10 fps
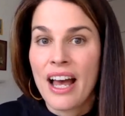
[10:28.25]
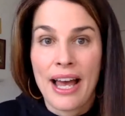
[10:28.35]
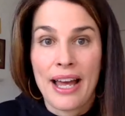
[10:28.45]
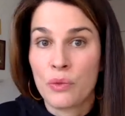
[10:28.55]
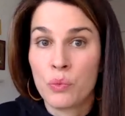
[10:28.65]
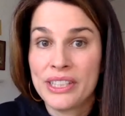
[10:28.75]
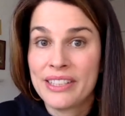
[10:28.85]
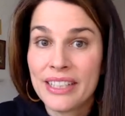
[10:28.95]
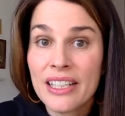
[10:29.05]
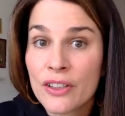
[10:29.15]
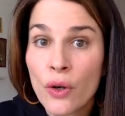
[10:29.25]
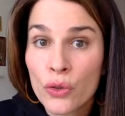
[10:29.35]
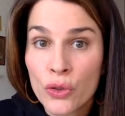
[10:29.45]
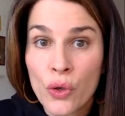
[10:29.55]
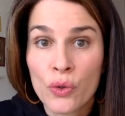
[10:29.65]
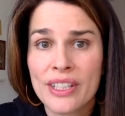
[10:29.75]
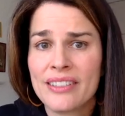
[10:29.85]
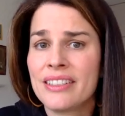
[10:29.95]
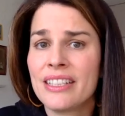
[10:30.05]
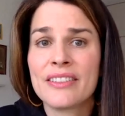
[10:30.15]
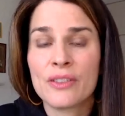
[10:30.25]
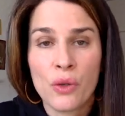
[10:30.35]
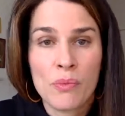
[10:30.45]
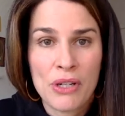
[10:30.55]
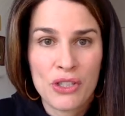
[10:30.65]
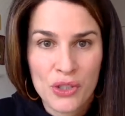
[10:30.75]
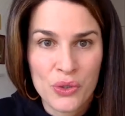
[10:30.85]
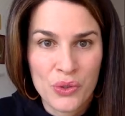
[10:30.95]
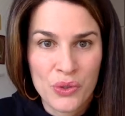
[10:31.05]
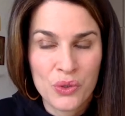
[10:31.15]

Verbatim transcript: And we still don't know. There's still so much to,